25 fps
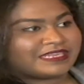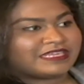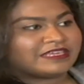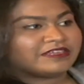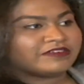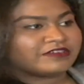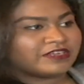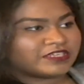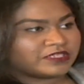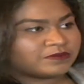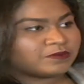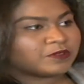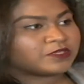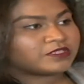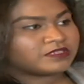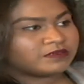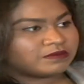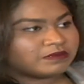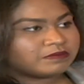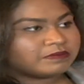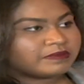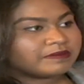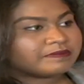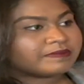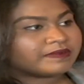
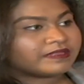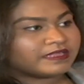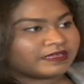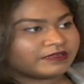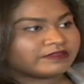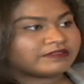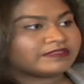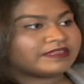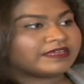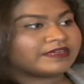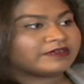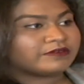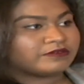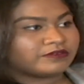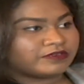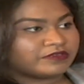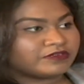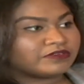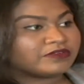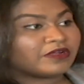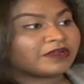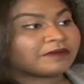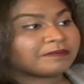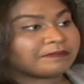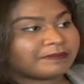irresponsible people out there who are
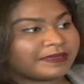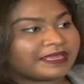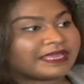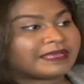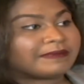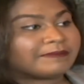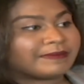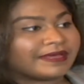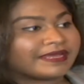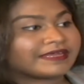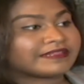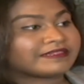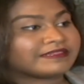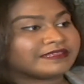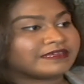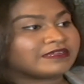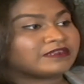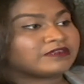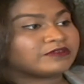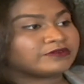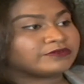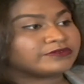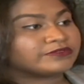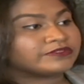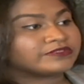not paying back their
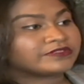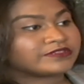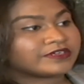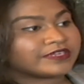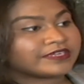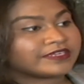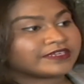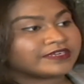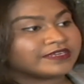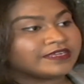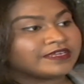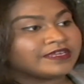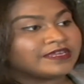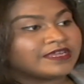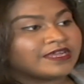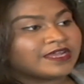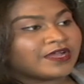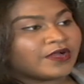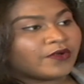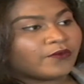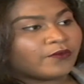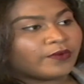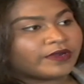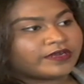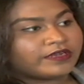loans, right?
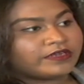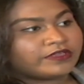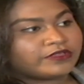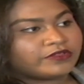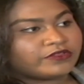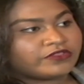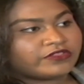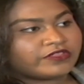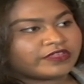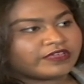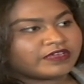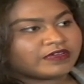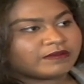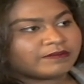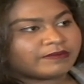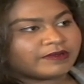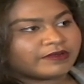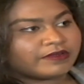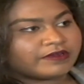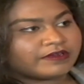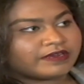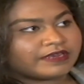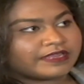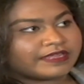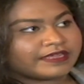What do you think
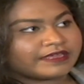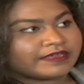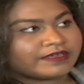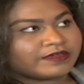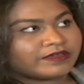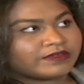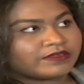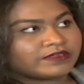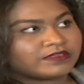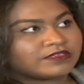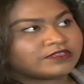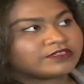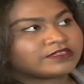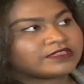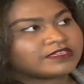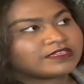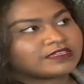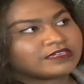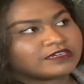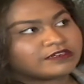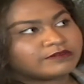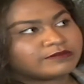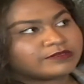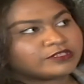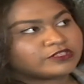about like do you think
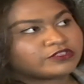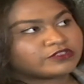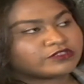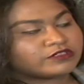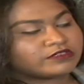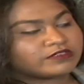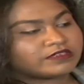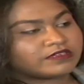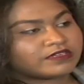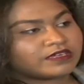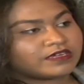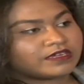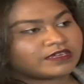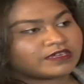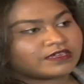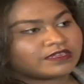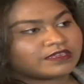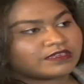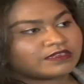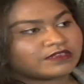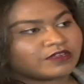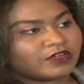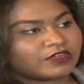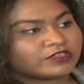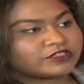government should
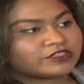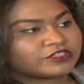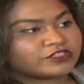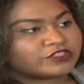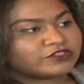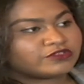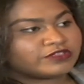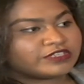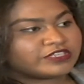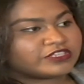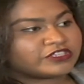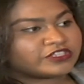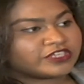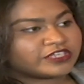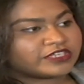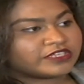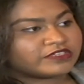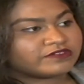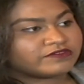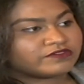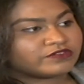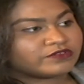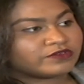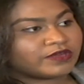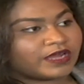launch a new
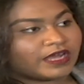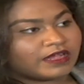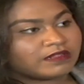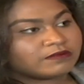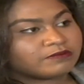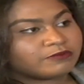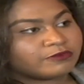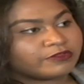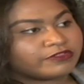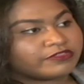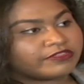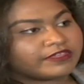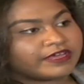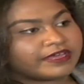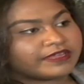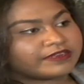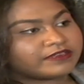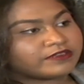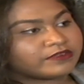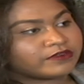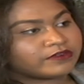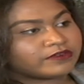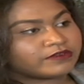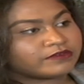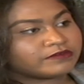initiative to help with that?
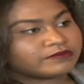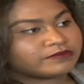Or